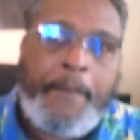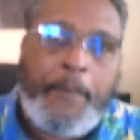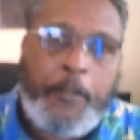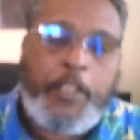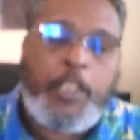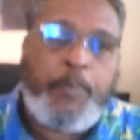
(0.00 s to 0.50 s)

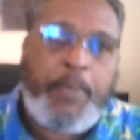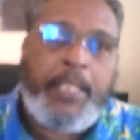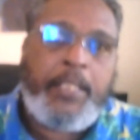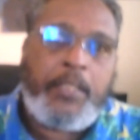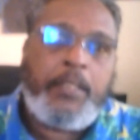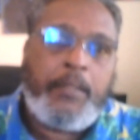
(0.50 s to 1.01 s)
where there's
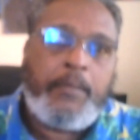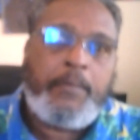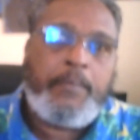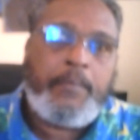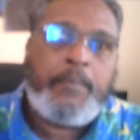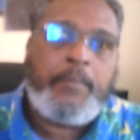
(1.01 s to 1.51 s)
peace
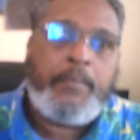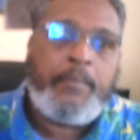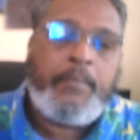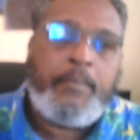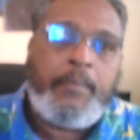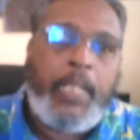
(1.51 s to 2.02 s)

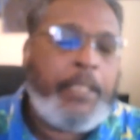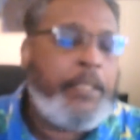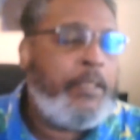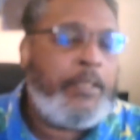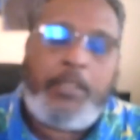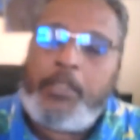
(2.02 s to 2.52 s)
and
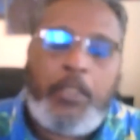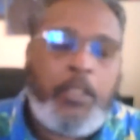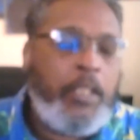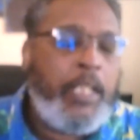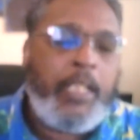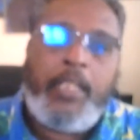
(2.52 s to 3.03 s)
there's joy